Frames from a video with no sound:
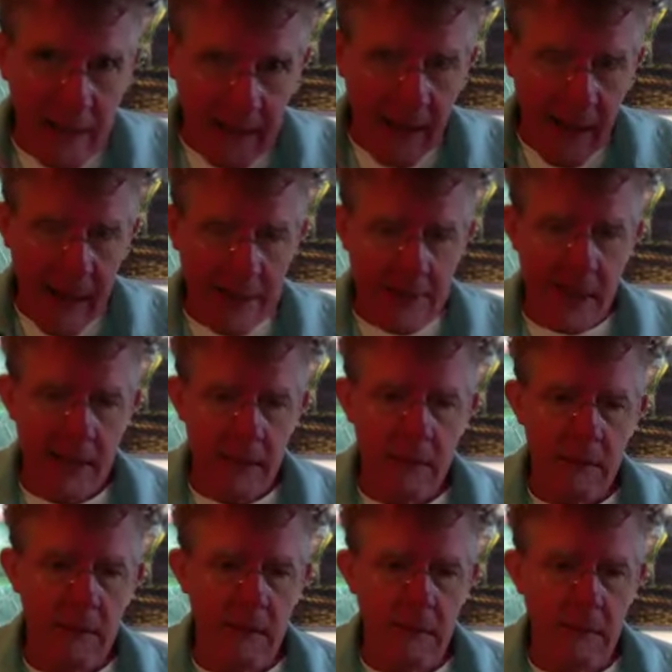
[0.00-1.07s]
and has that
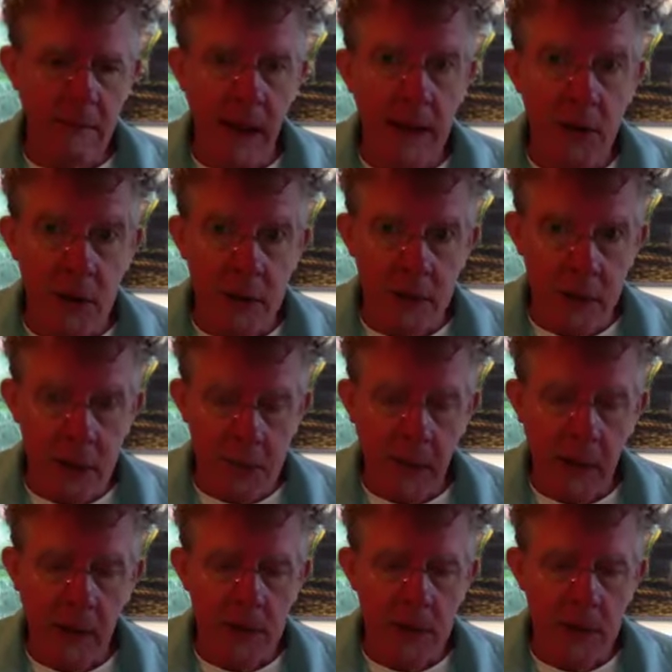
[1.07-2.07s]
pungent smell